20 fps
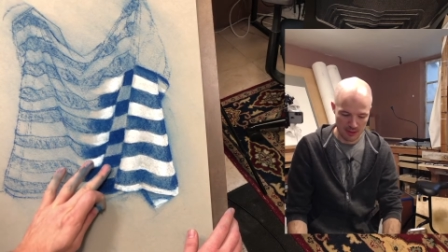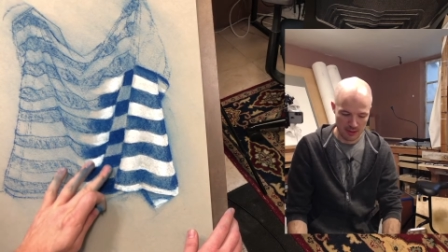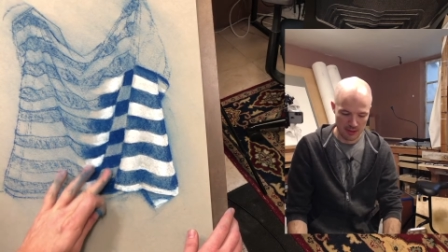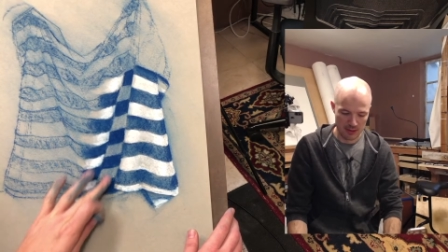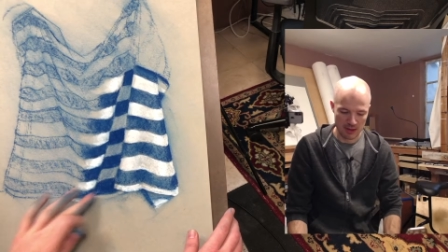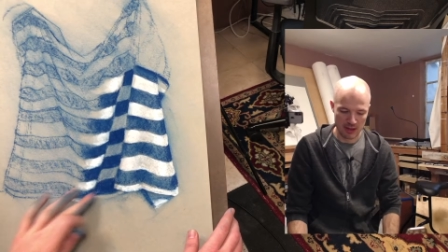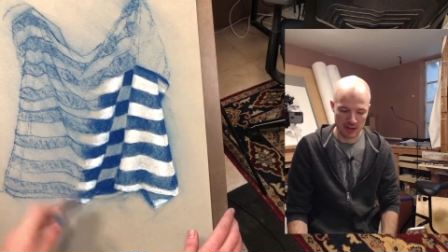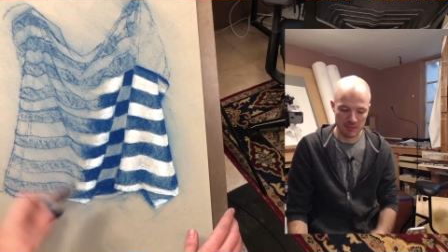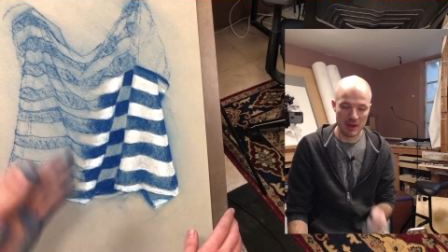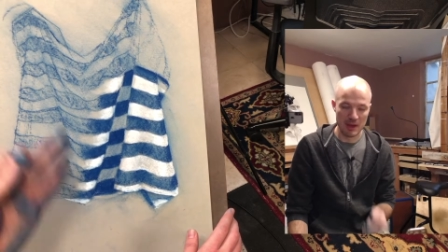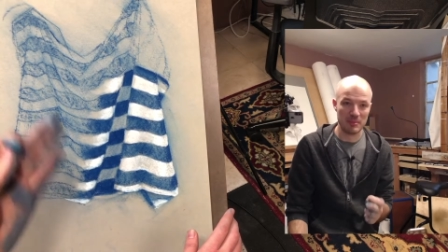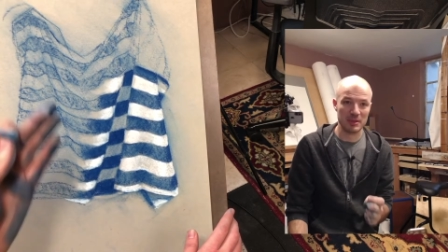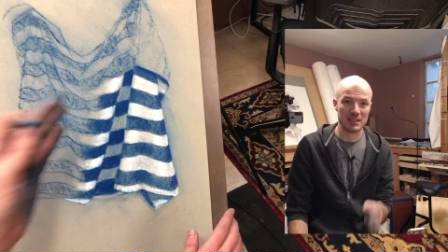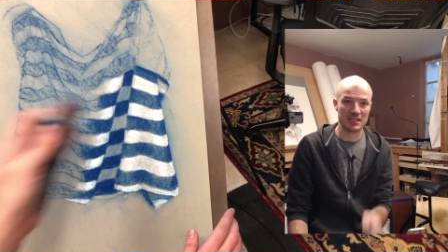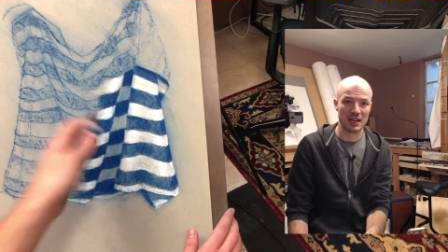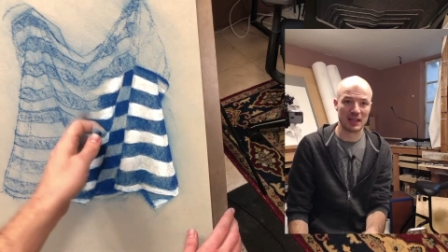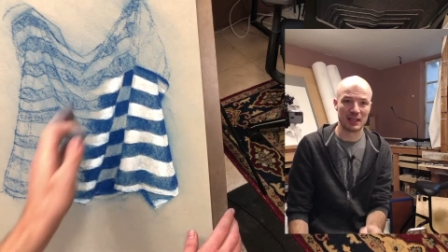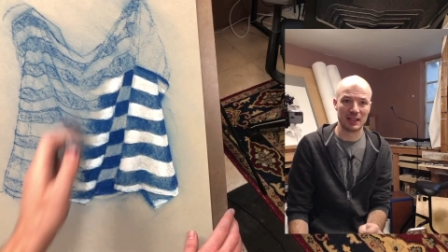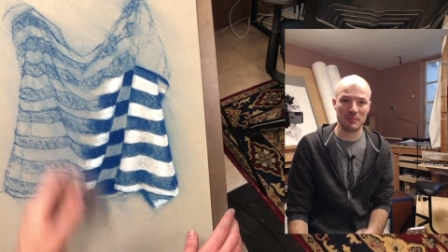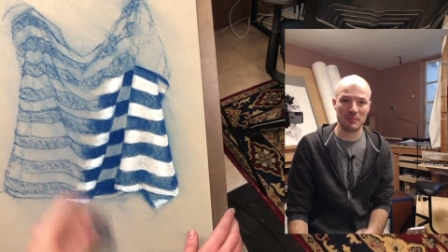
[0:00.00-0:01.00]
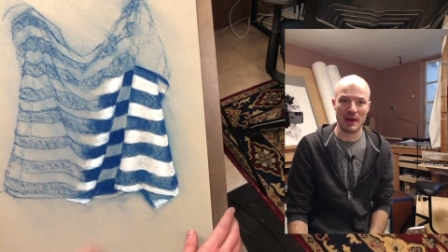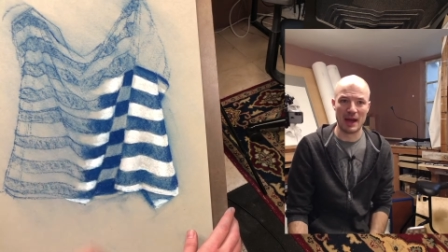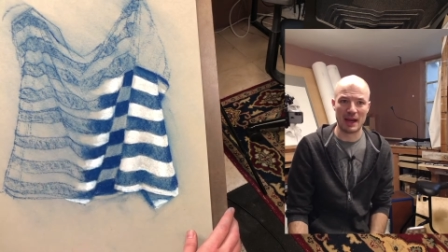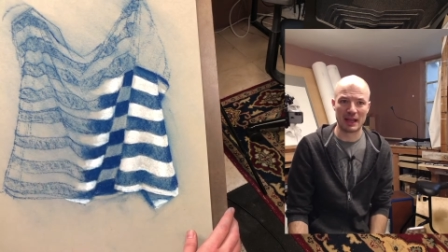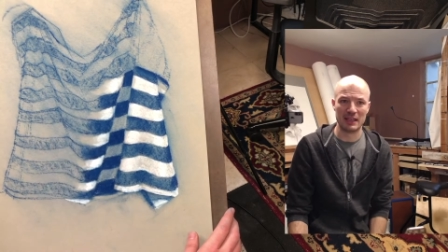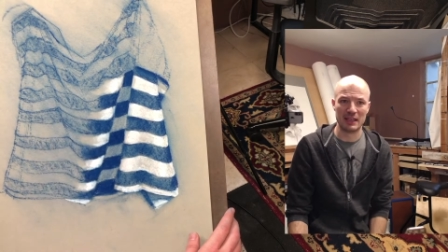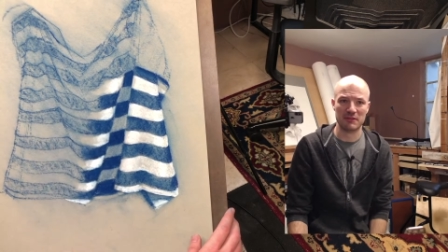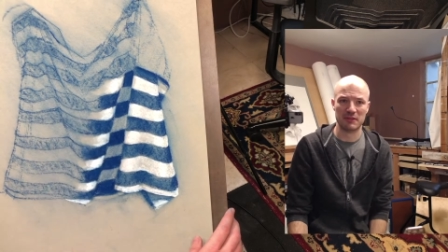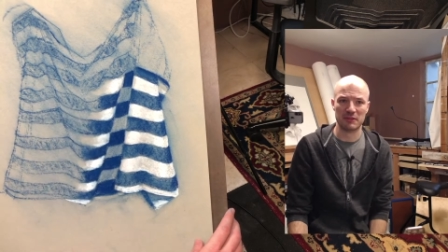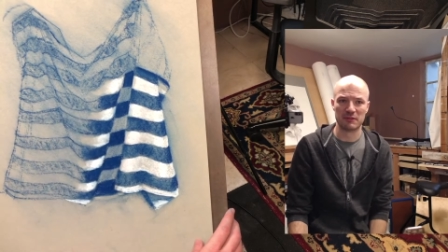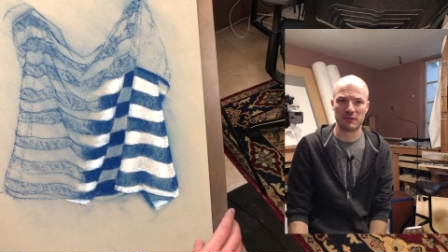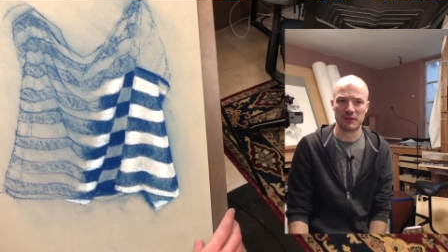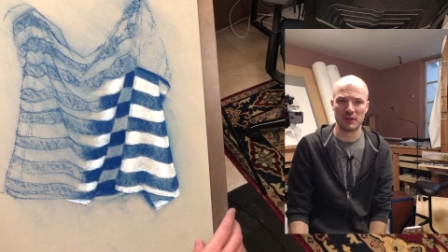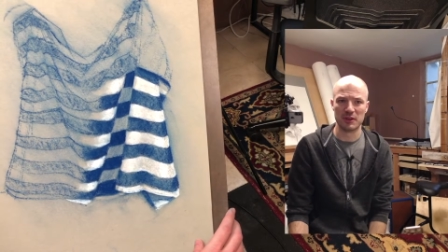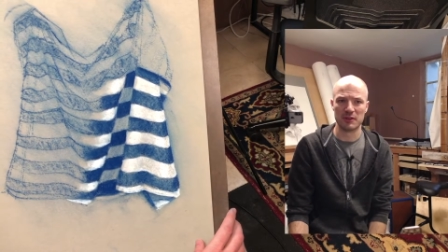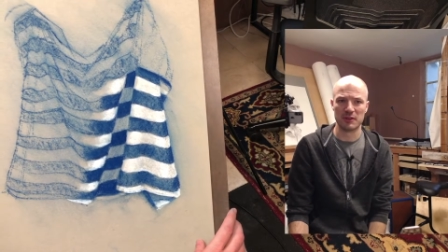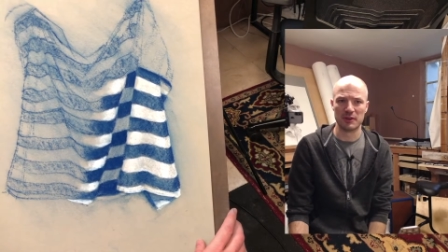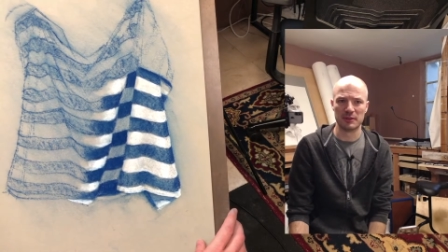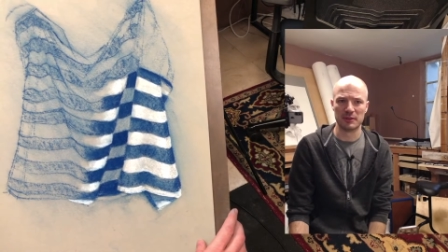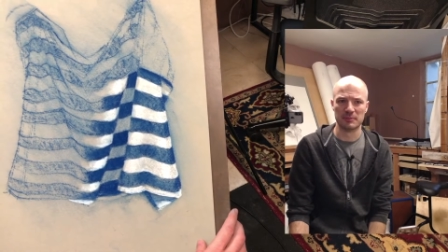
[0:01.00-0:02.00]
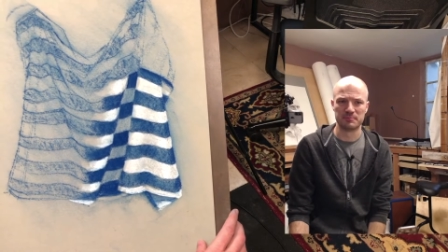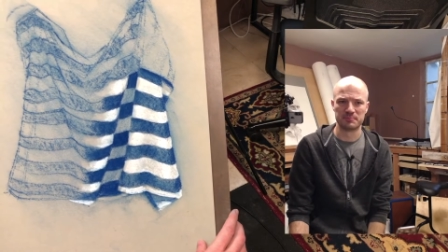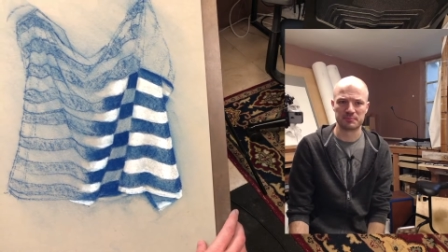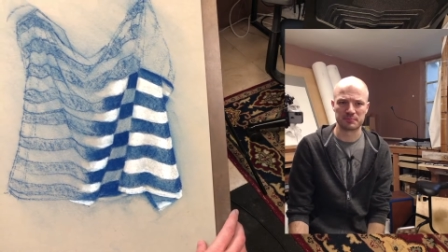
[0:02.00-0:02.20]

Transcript: and maybe tuck it back even further.